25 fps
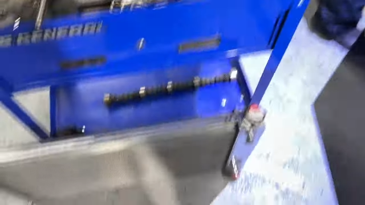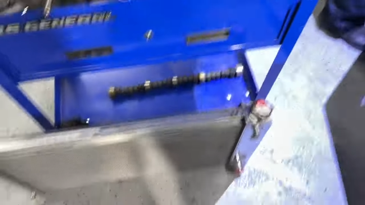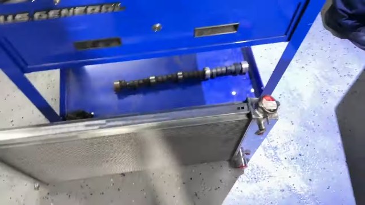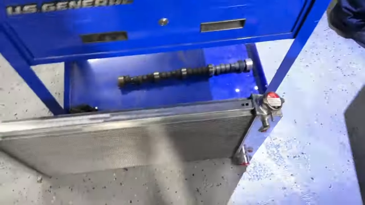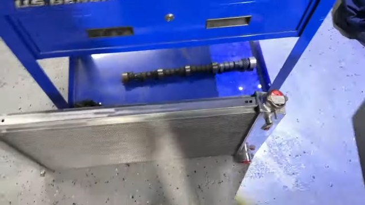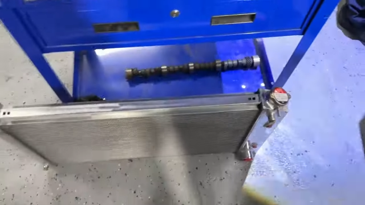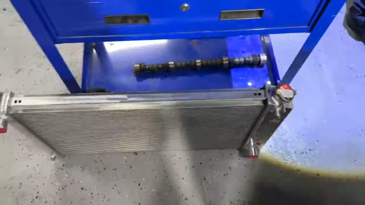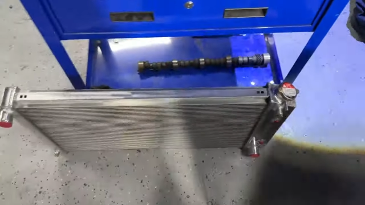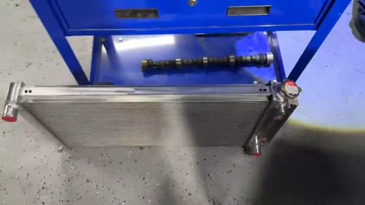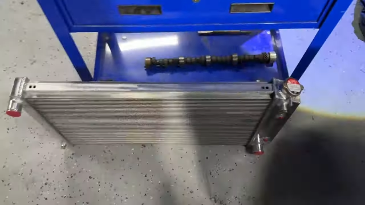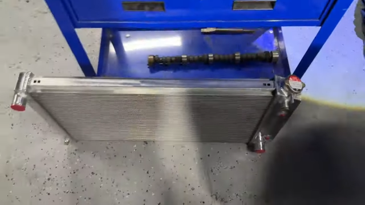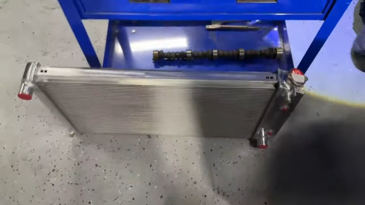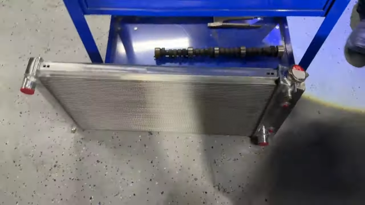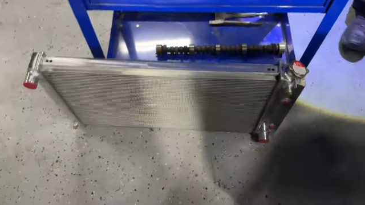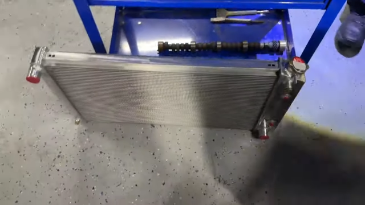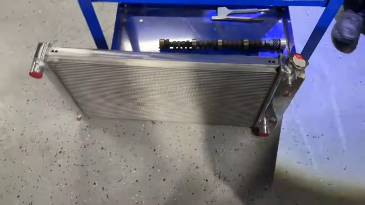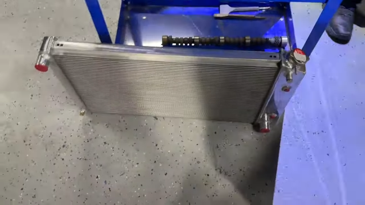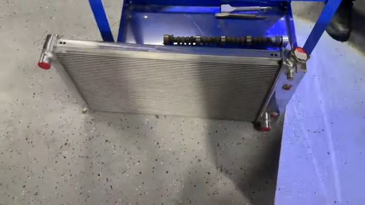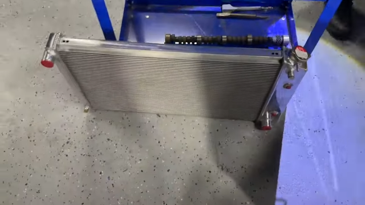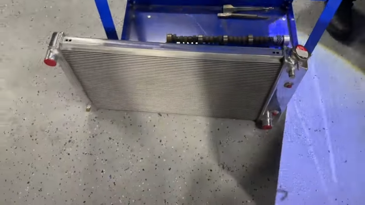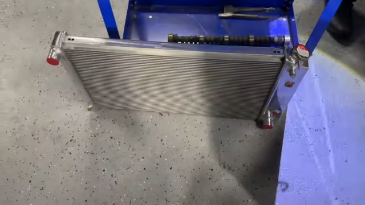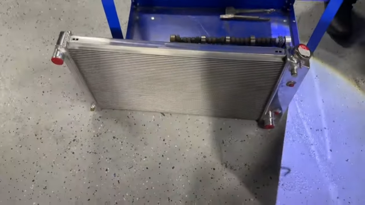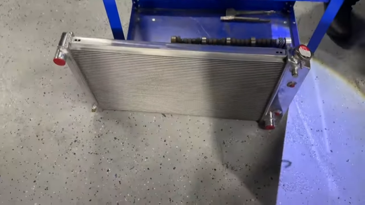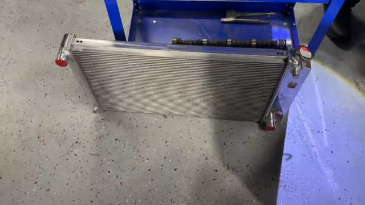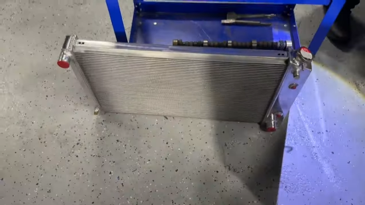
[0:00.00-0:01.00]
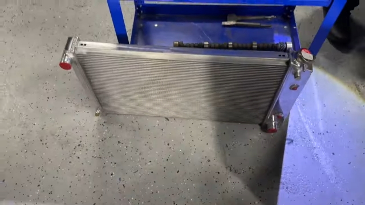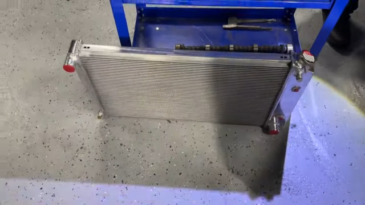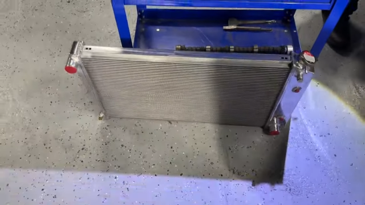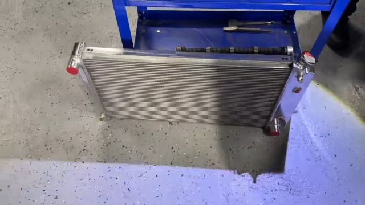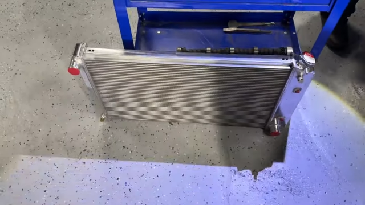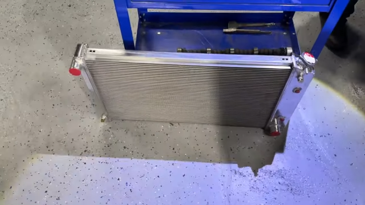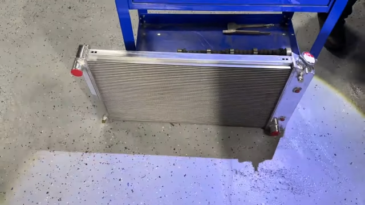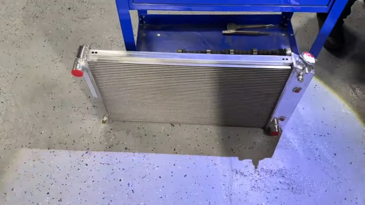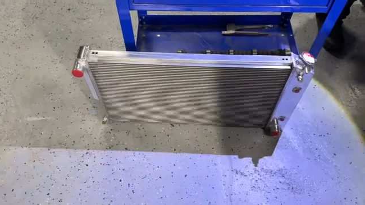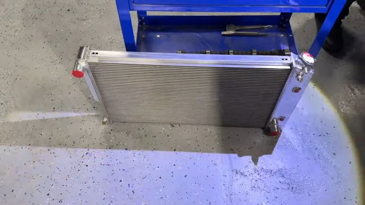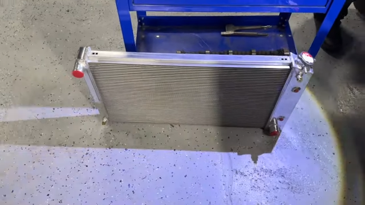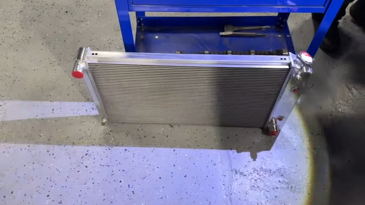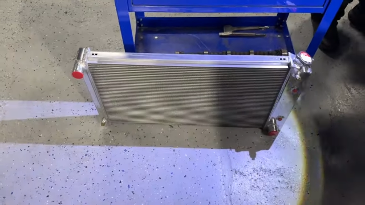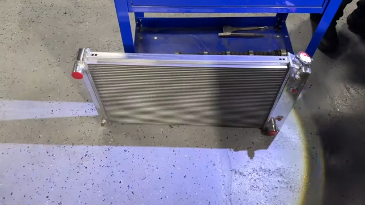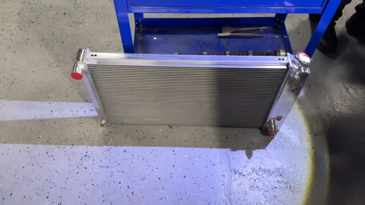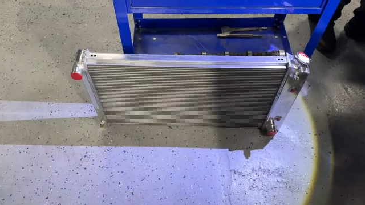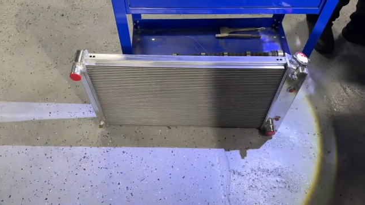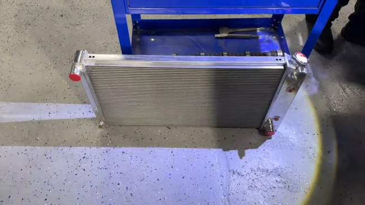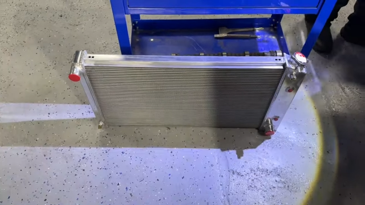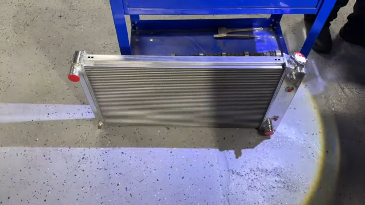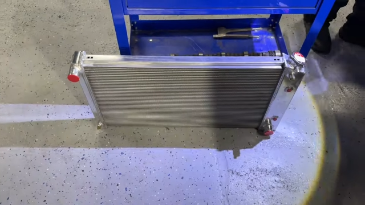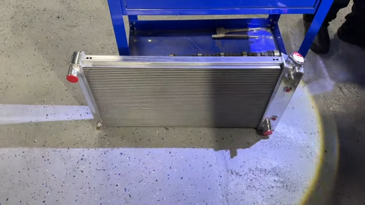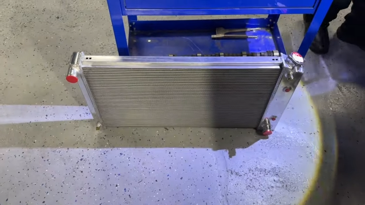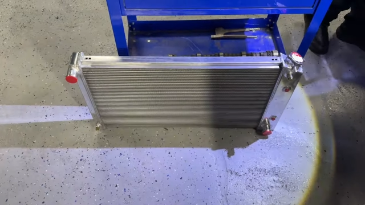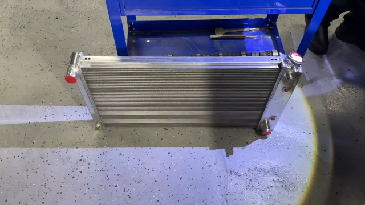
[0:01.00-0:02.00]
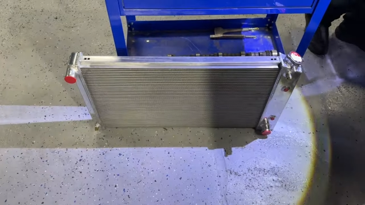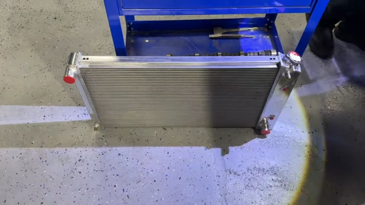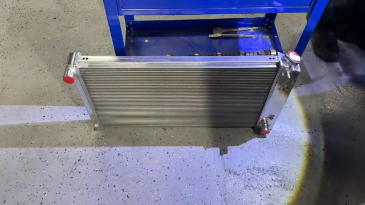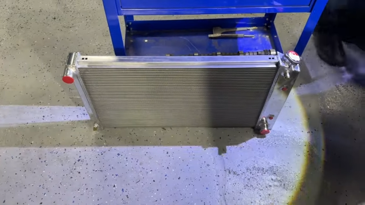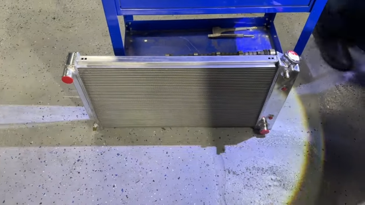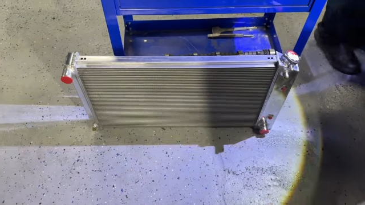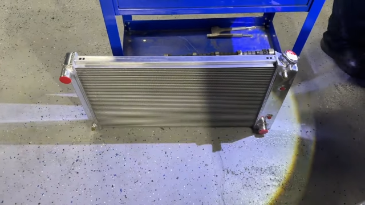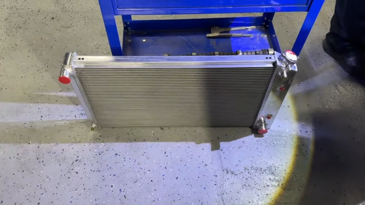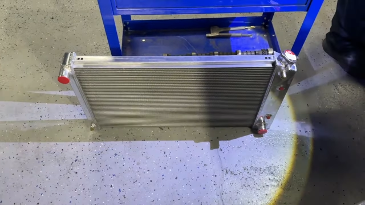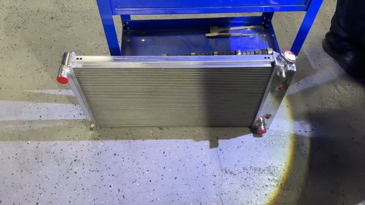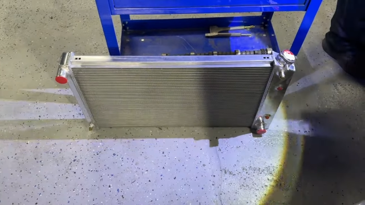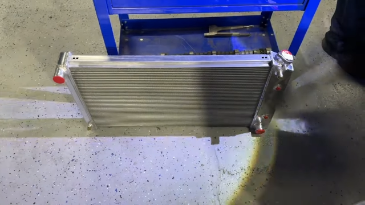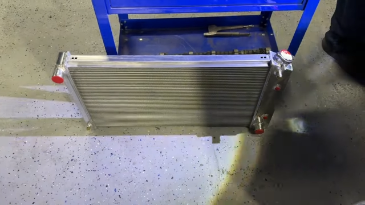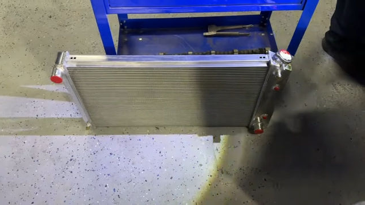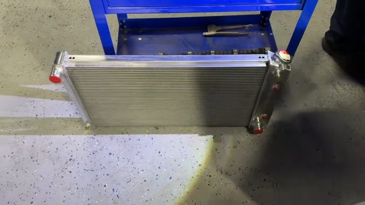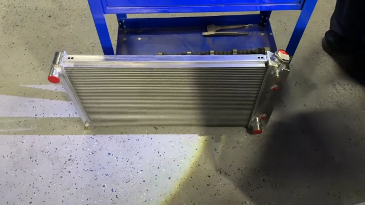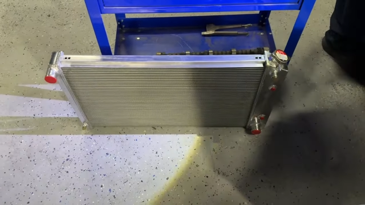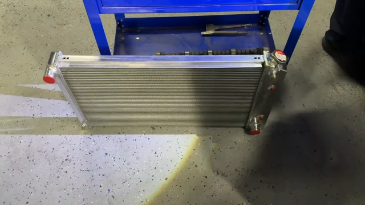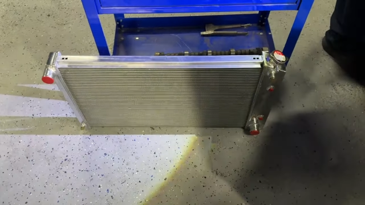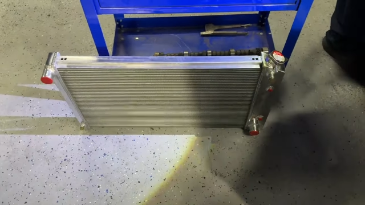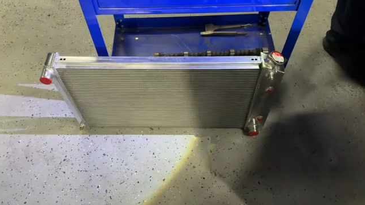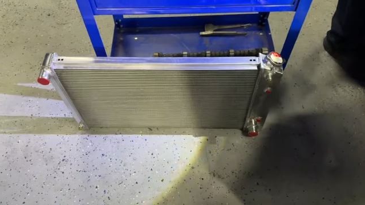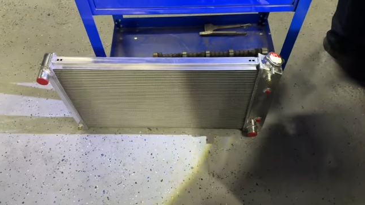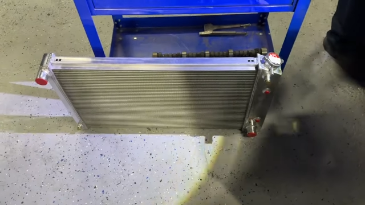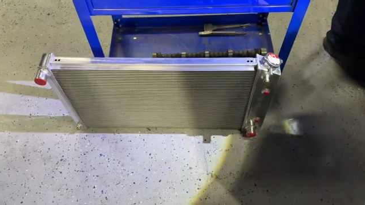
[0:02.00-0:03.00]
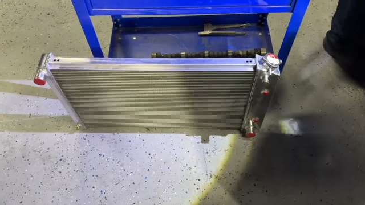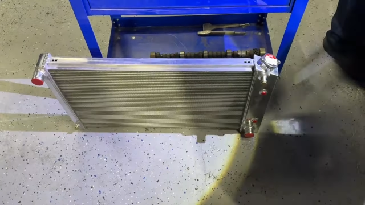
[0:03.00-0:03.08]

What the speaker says: Nobody's mouth can be seen.